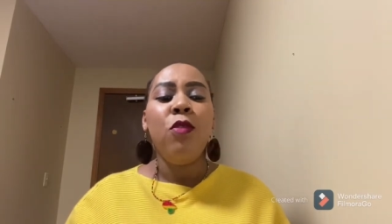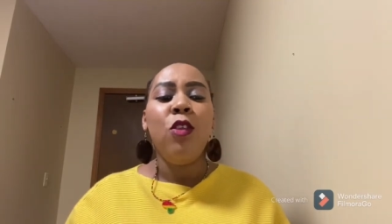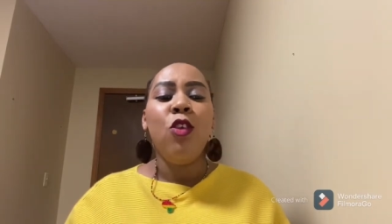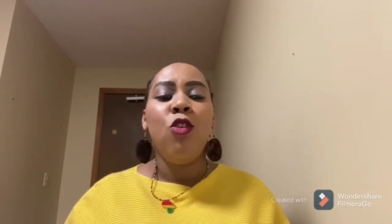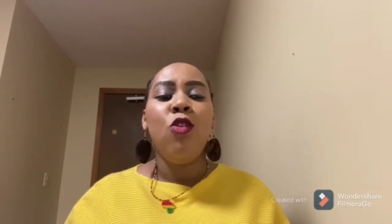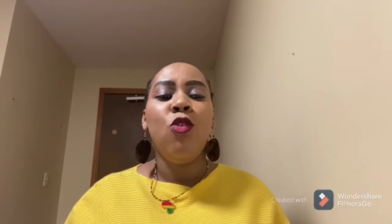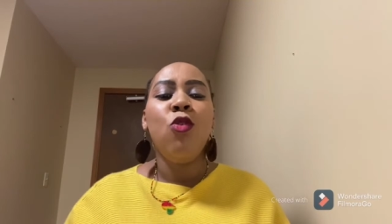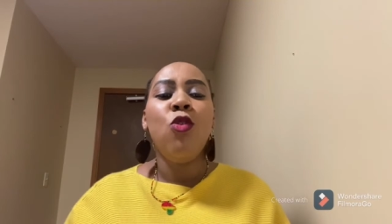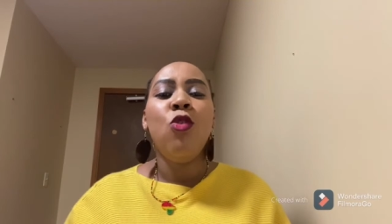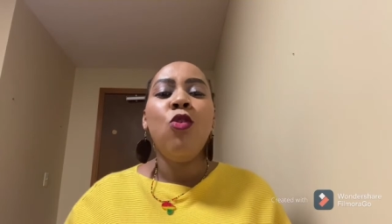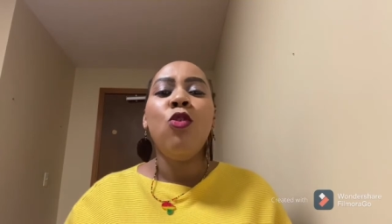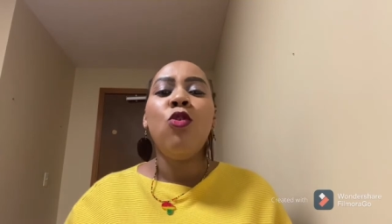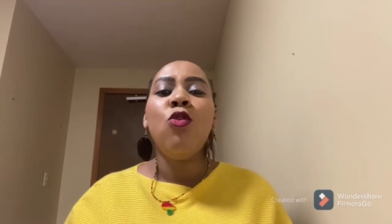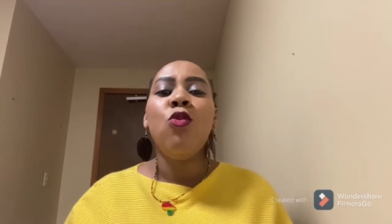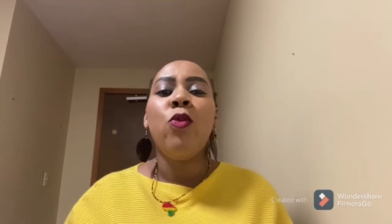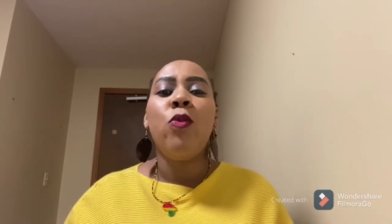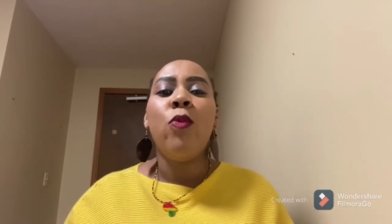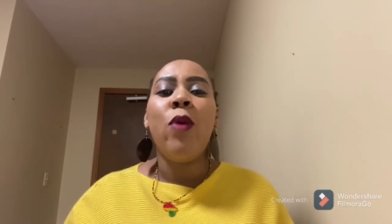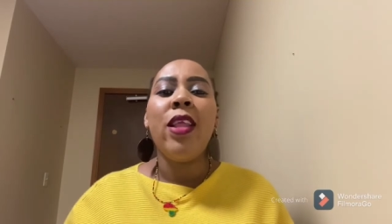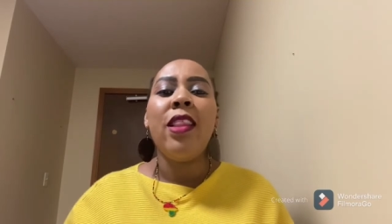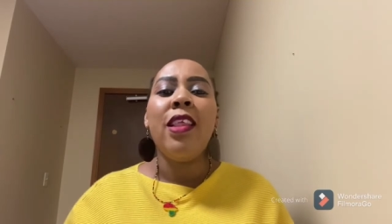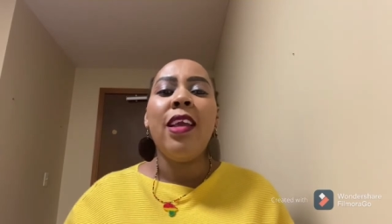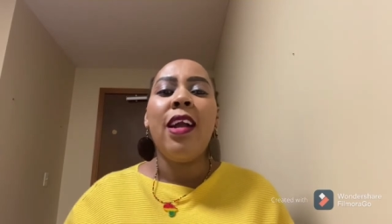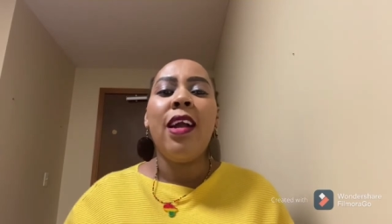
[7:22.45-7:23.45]
So those
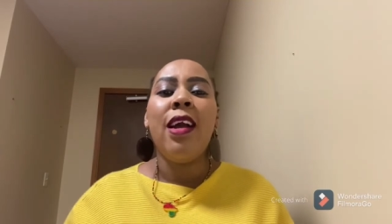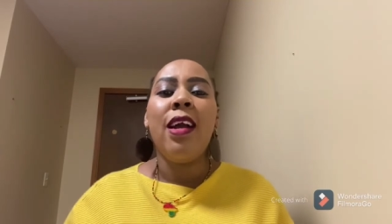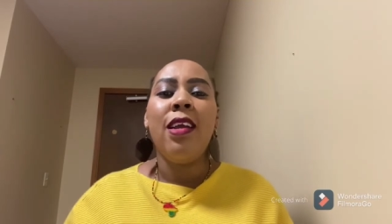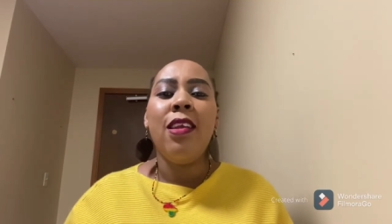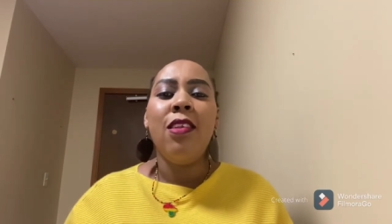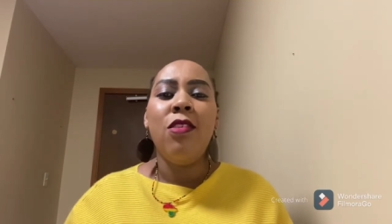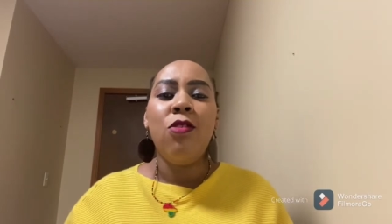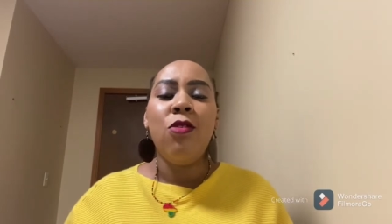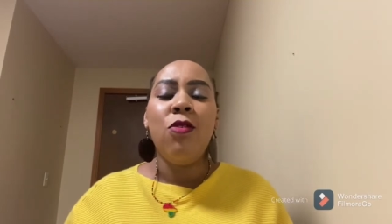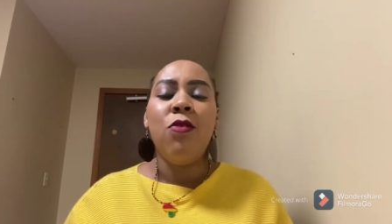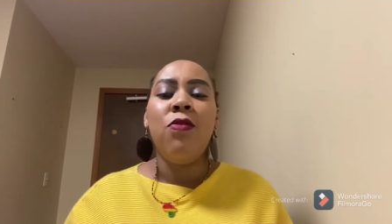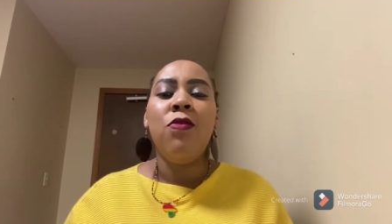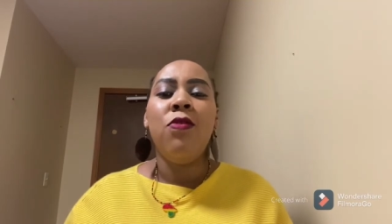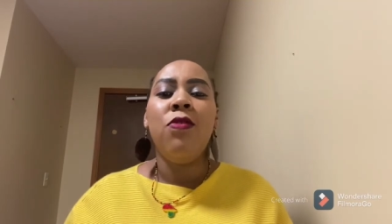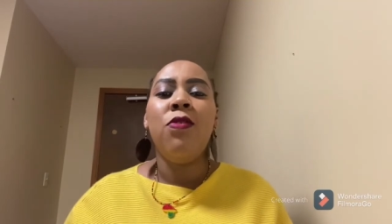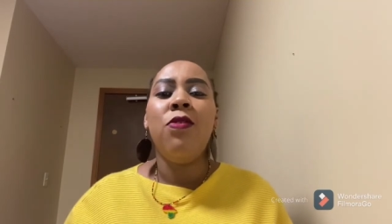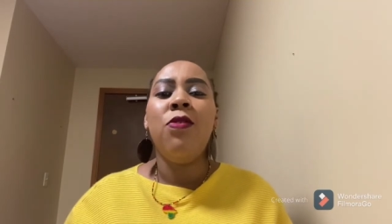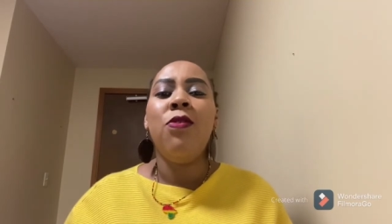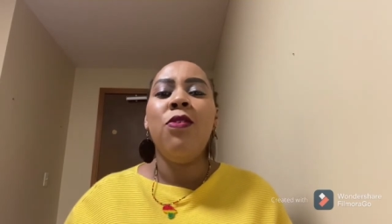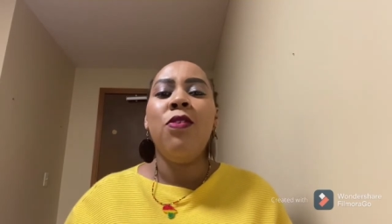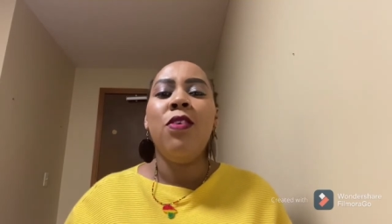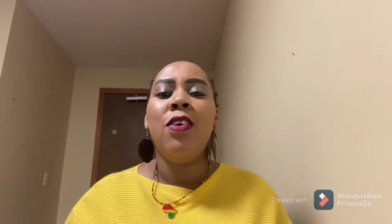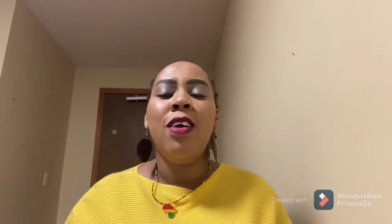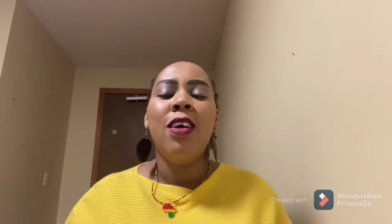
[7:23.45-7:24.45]
were the kinds of
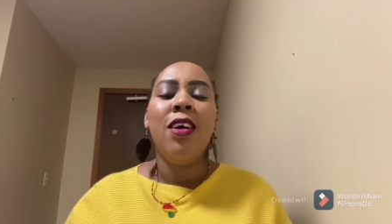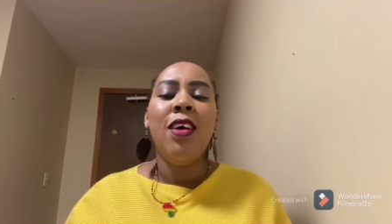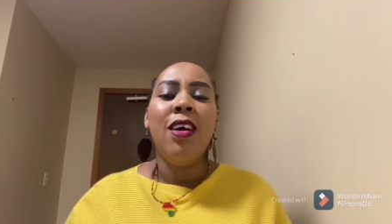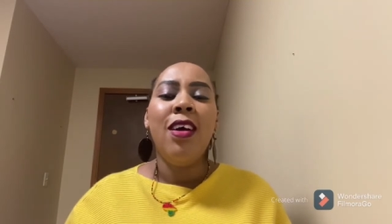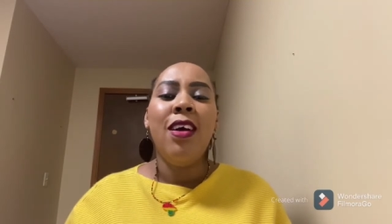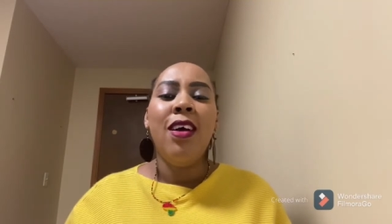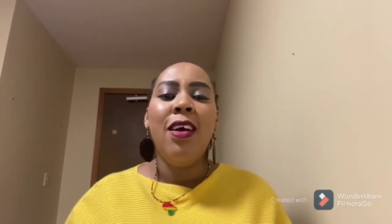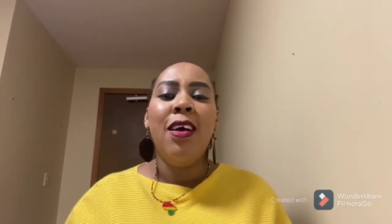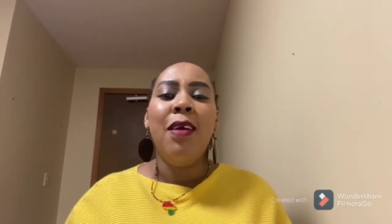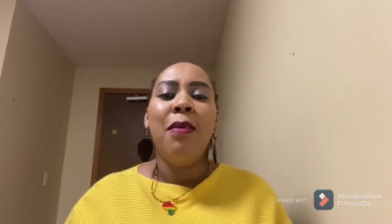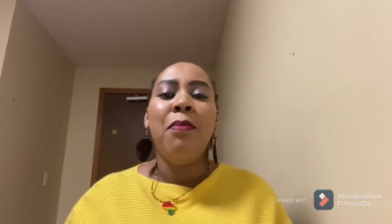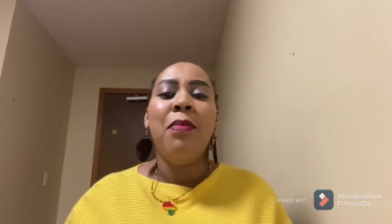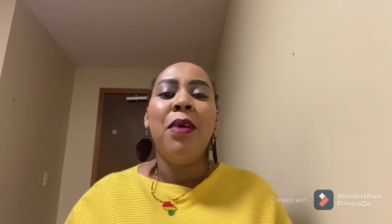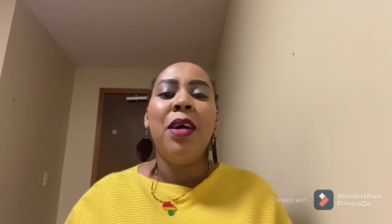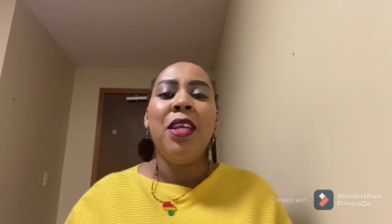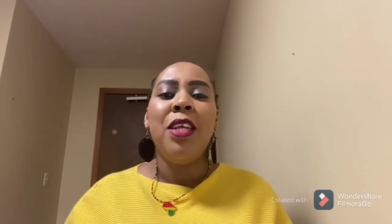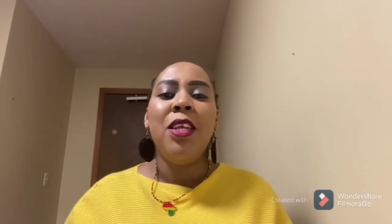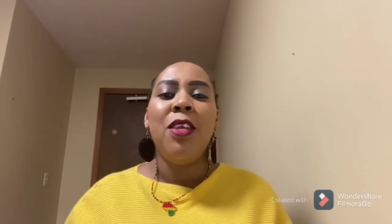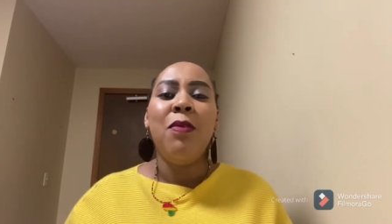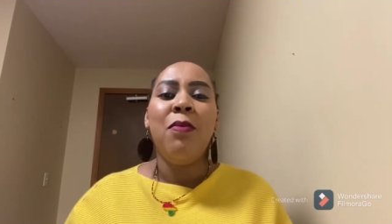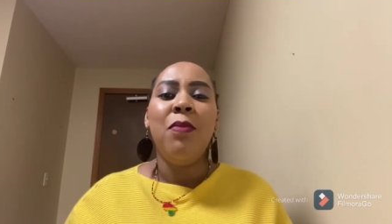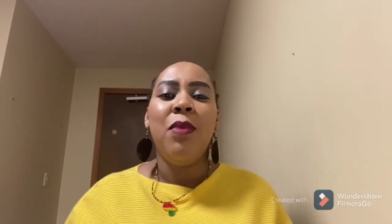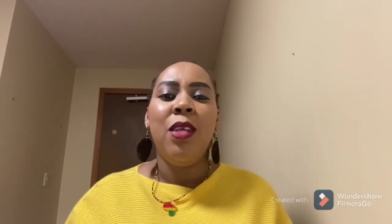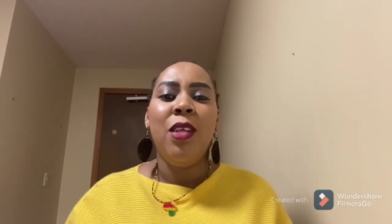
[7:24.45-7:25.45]

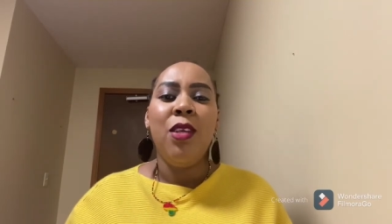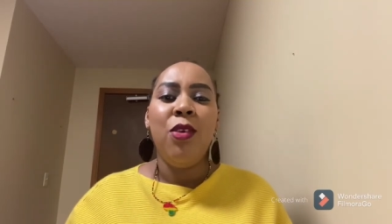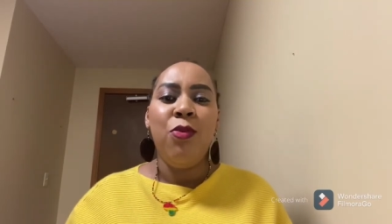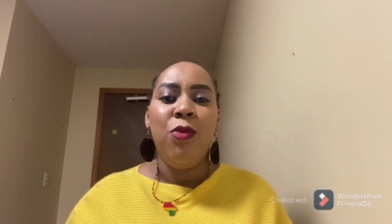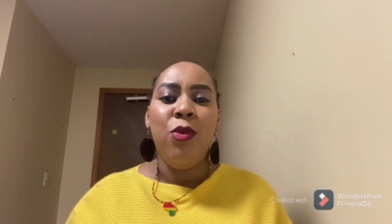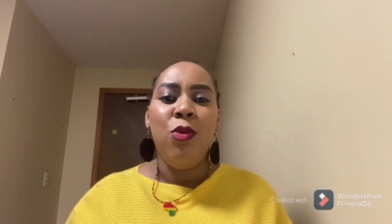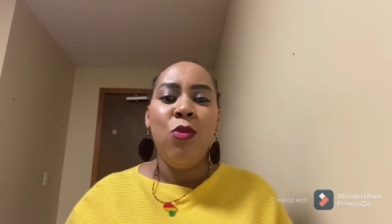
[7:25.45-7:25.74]
punishment we